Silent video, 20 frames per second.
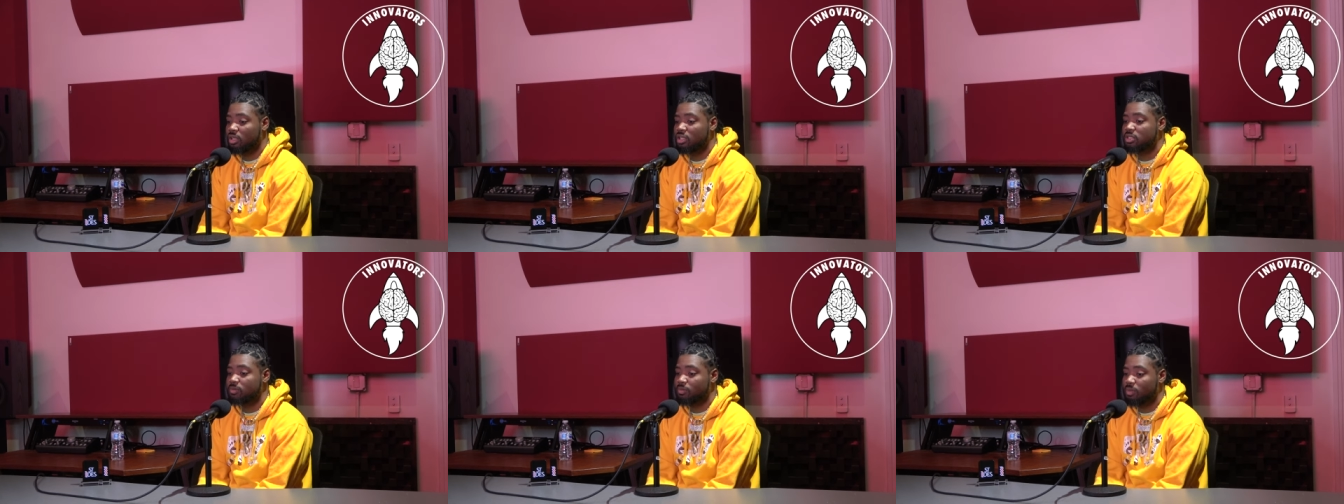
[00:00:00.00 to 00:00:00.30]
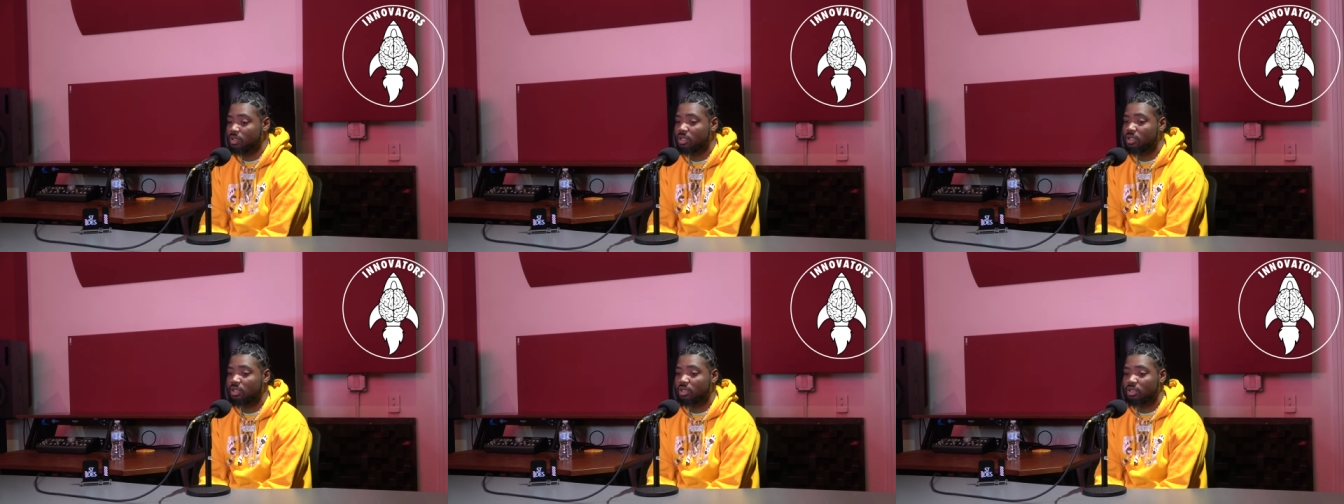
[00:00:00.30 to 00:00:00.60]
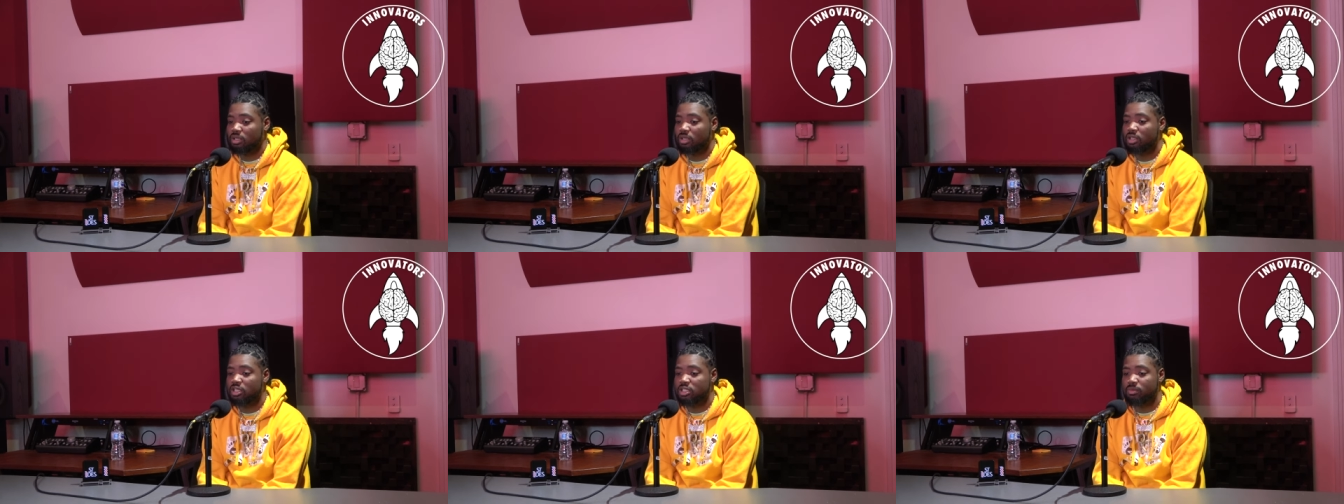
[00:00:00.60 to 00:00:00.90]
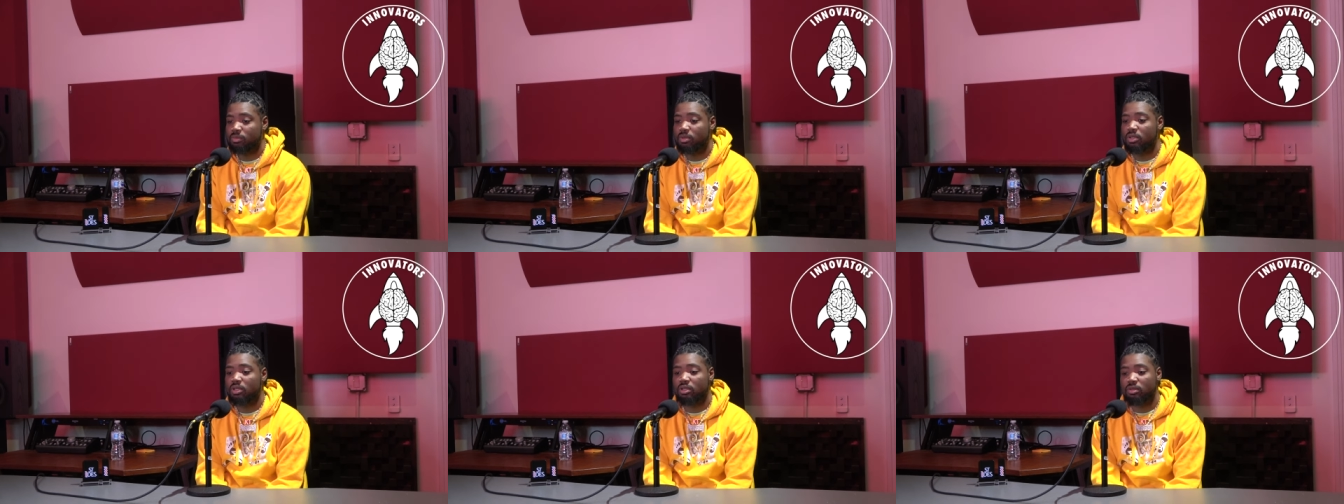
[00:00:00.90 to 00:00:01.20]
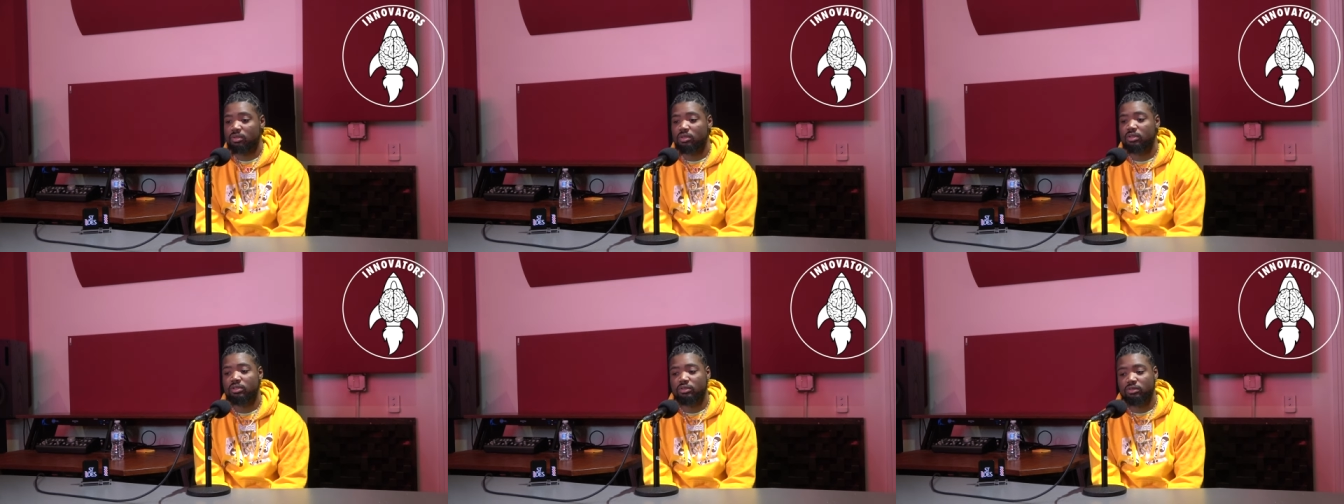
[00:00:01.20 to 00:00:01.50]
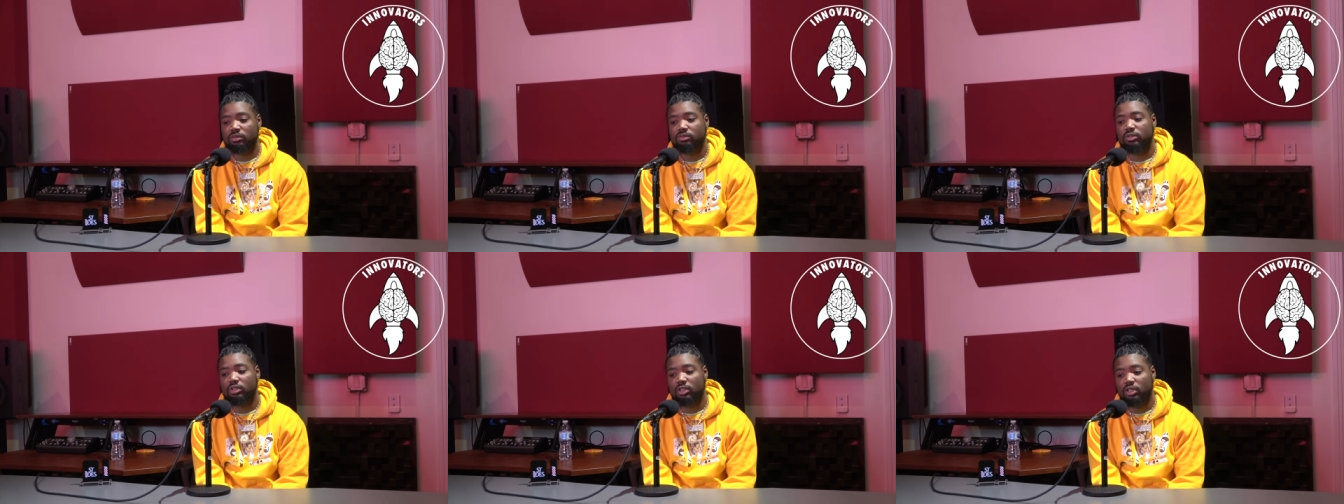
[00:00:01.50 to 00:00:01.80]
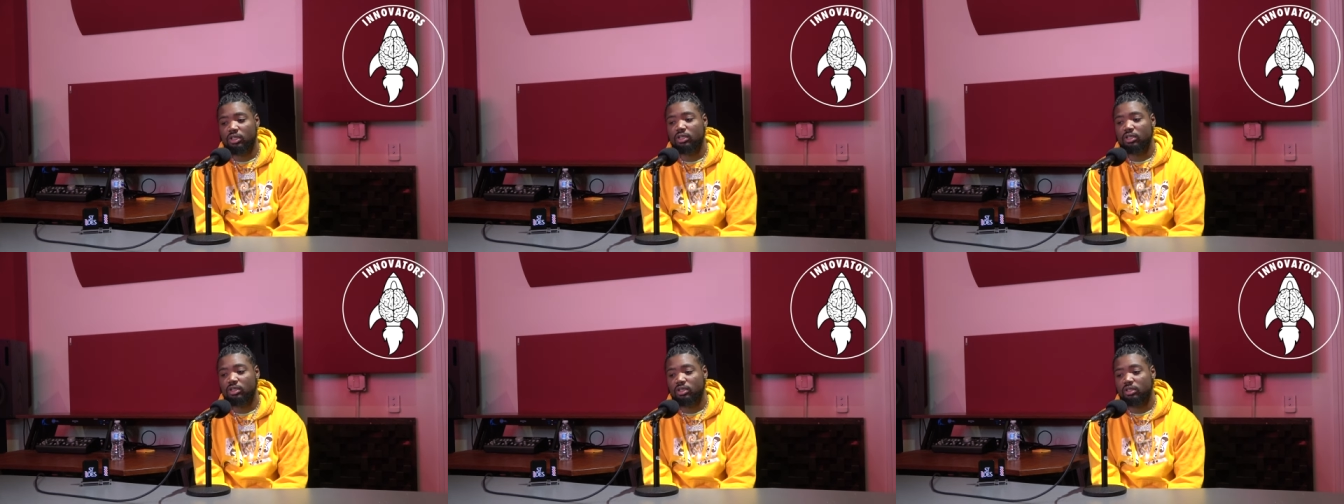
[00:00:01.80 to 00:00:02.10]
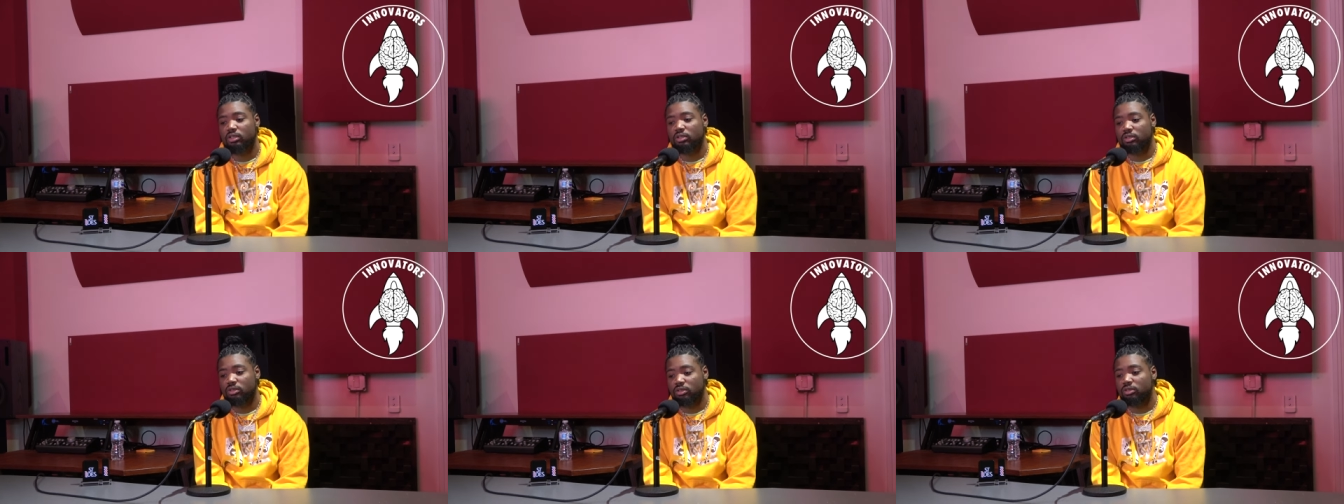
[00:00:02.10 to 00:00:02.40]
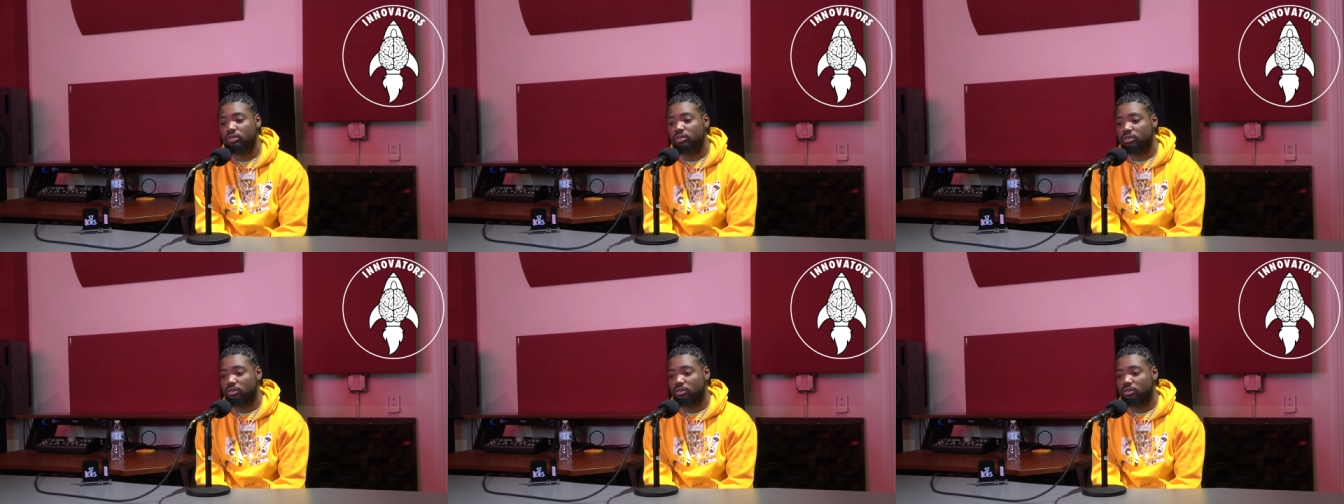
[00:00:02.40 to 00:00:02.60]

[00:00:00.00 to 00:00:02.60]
it's been it's been yeah. San